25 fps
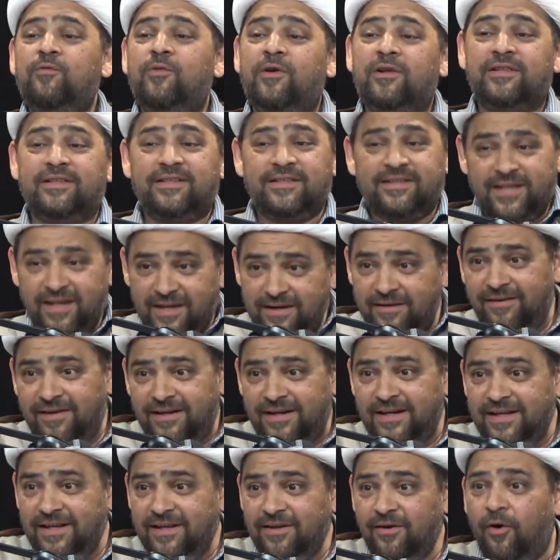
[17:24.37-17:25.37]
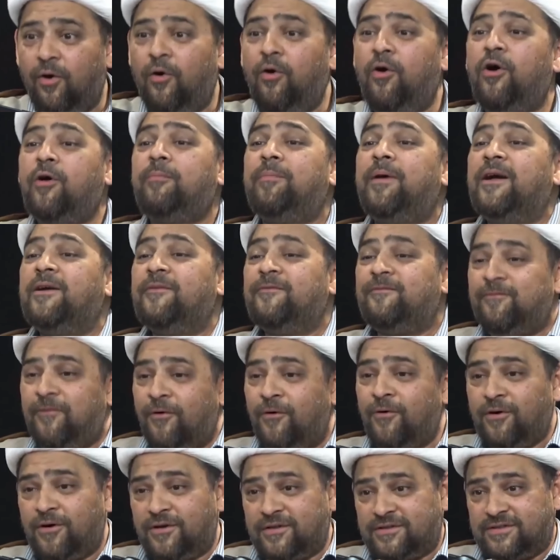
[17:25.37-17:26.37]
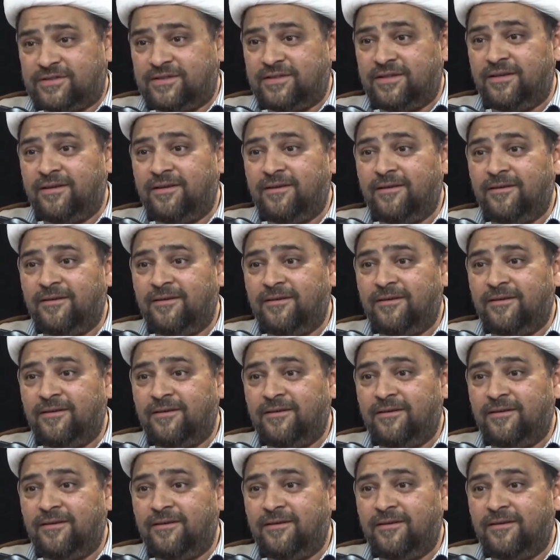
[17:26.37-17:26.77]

voluntarily or by force.